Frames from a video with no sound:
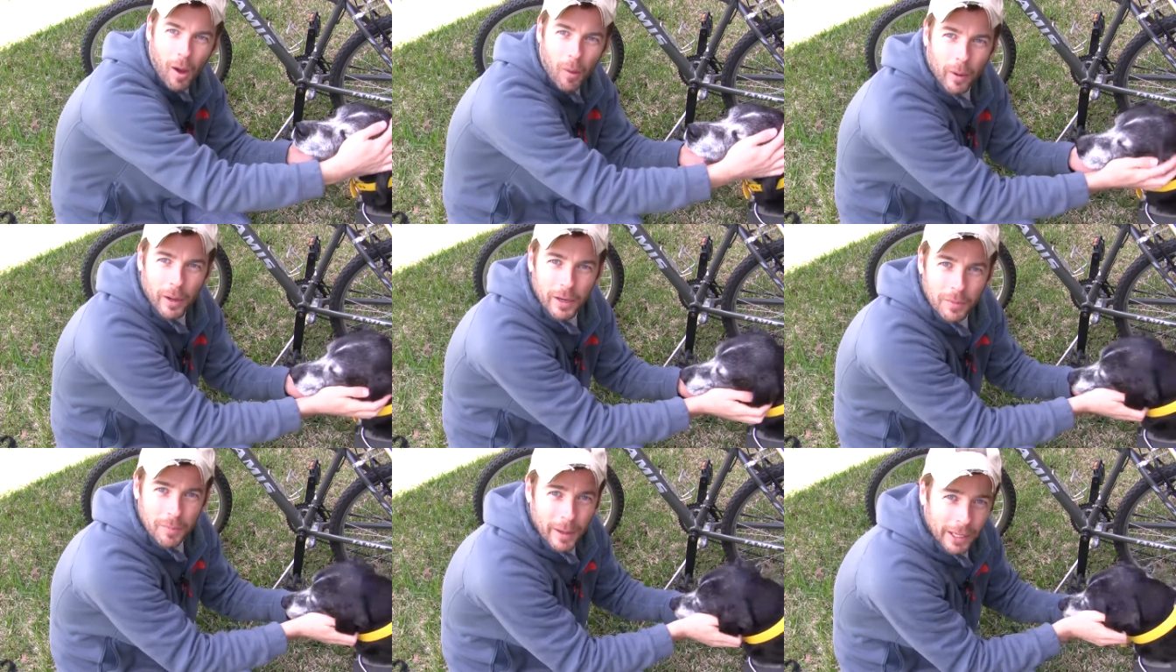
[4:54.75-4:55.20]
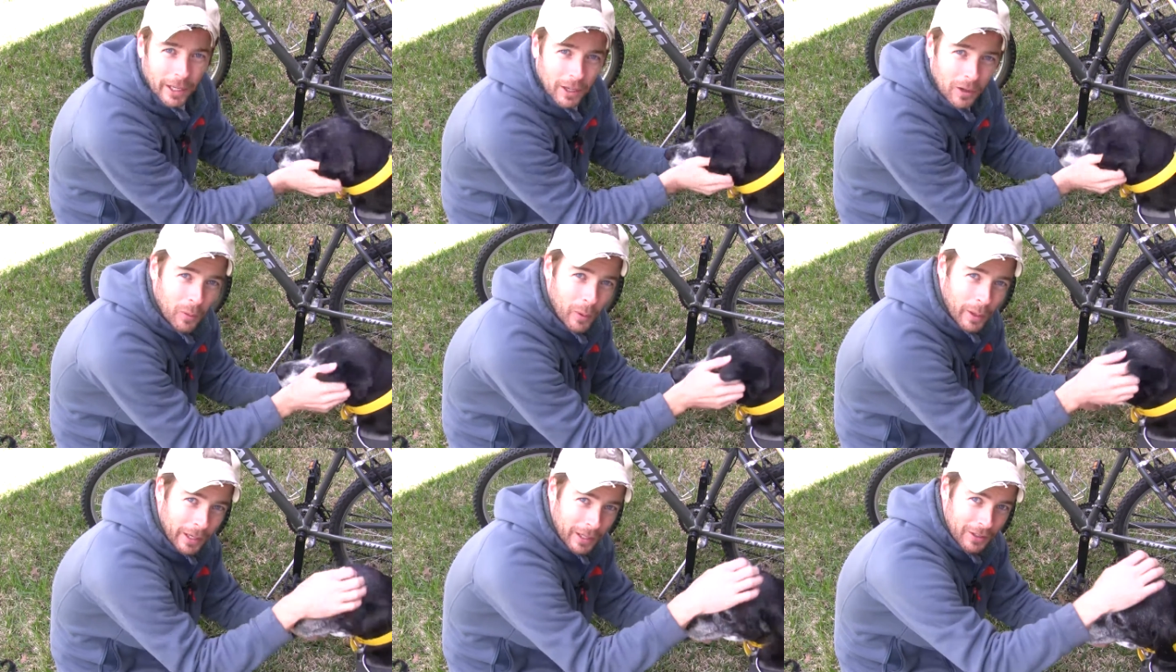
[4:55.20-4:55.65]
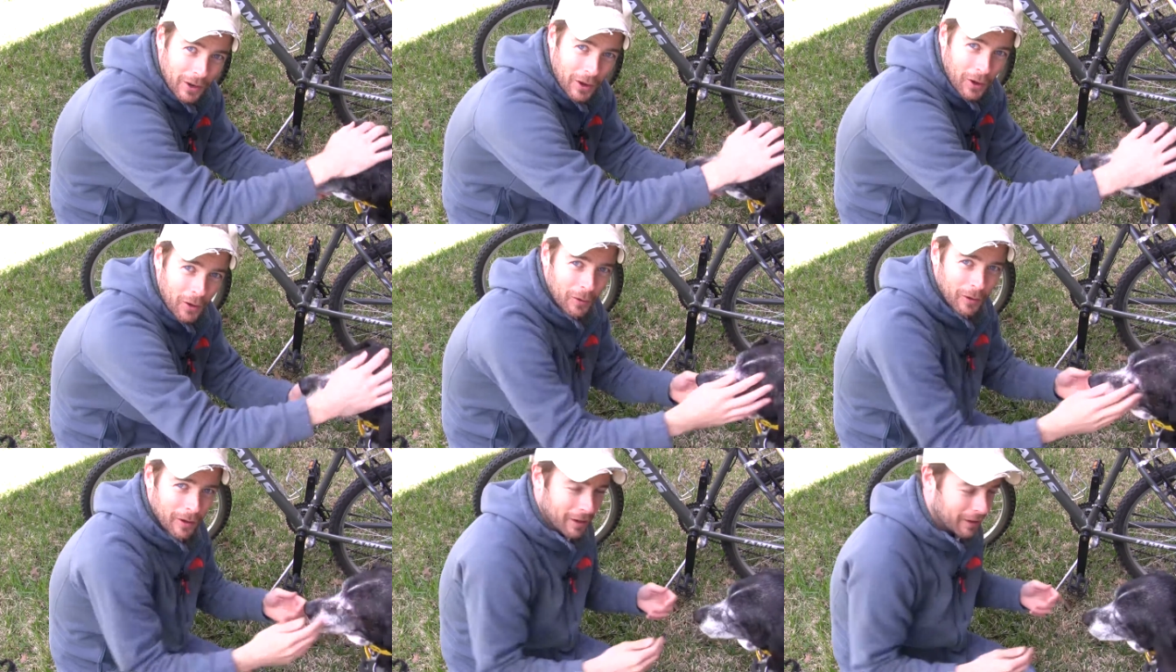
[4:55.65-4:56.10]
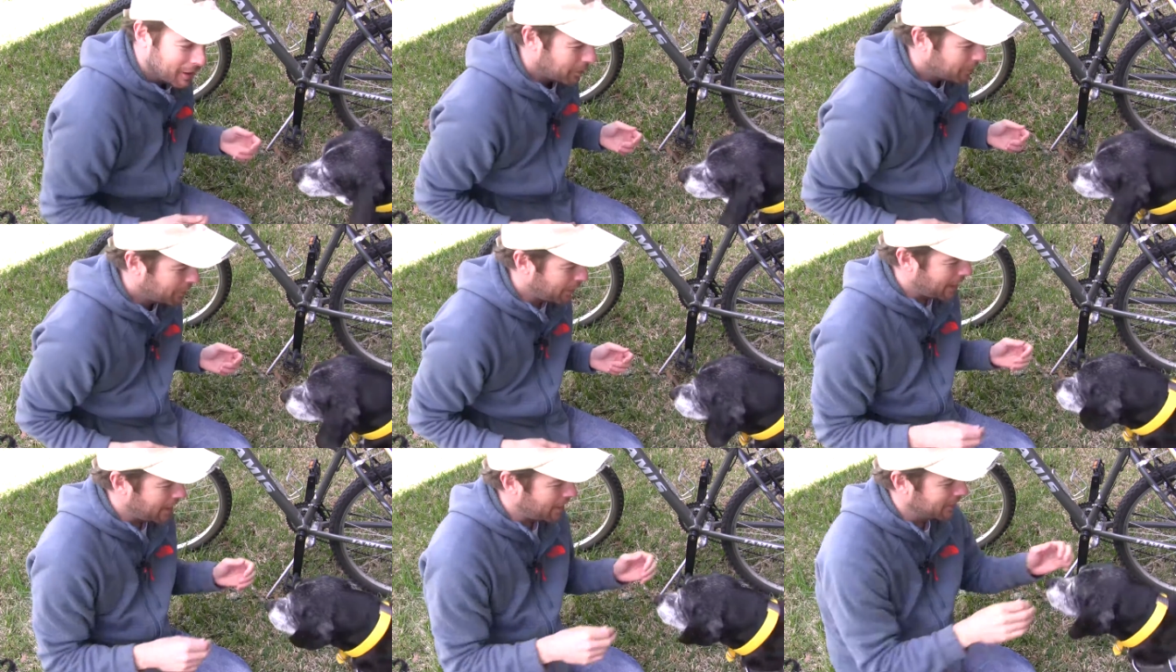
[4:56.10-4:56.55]
wanted to make a quick note
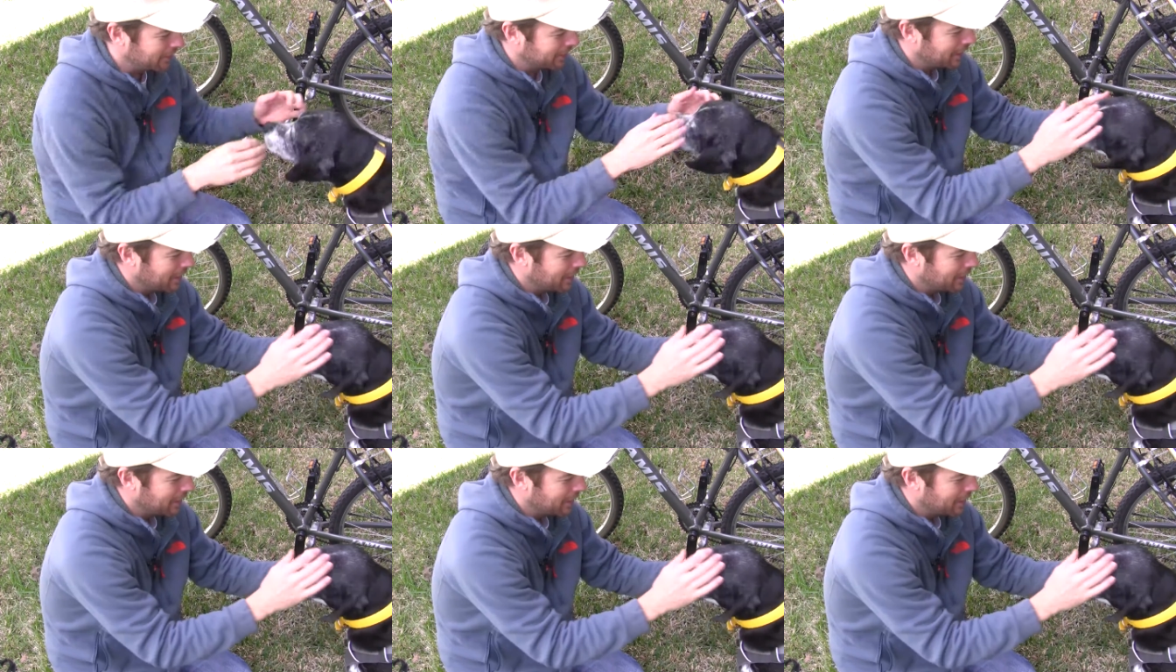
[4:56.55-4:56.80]
about